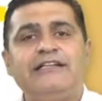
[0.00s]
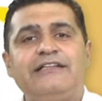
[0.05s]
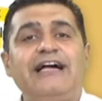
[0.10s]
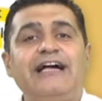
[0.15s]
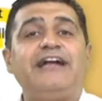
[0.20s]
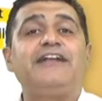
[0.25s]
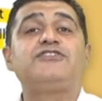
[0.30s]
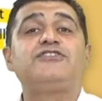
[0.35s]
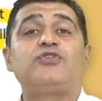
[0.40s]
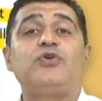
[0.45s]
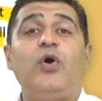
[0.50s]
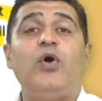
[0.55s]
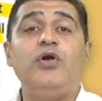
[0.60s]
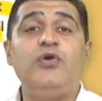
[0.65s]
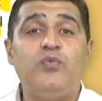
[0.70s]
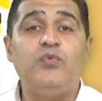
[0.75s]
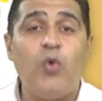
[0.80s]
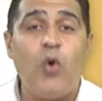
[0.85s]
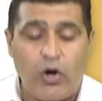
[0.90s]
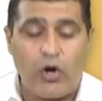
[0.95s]
that is called
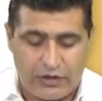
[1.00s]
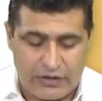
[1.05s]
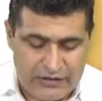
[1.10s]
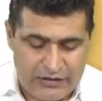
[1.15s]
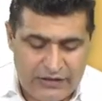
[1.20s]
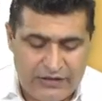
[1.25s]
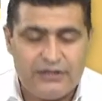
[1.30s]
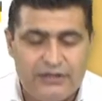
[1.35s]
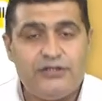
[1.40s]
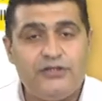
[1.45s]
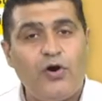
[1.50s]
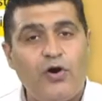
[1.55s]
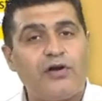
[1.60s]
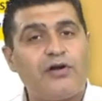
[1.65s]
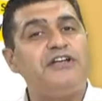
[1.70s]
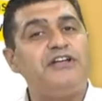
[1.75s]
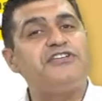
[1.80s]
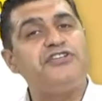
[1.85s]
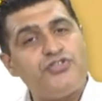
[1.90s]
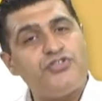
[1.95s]
what. The
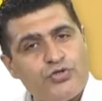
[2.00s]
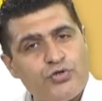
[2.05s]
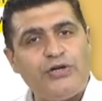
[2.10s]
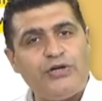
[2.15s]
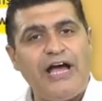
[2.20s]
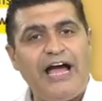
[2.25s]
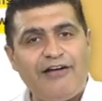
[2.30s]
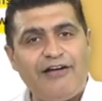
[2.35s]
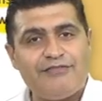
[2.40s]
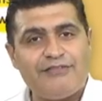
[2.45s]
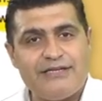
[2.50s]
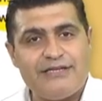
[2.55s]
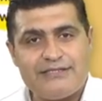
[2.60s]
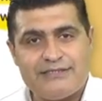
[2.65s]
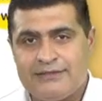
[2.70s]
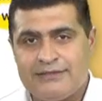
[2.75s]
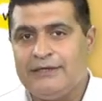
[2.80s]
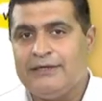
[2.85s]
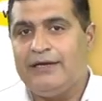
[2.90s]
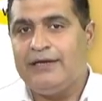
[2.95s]
organization should have this,
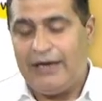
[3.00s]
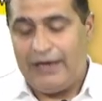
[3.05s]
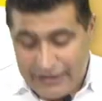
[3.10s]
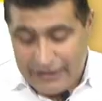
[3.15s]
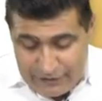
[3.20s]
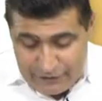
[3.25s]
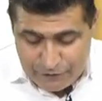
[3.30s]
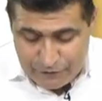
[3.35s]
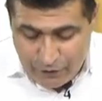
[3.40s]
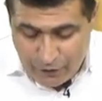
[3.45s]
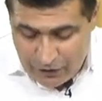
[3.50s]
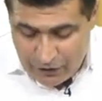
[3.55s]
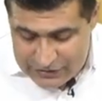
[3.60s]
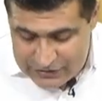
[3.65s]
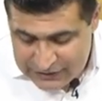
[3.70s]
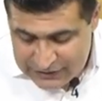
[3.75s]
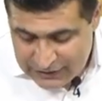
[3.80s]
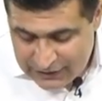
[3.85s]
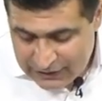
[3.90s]
and of course,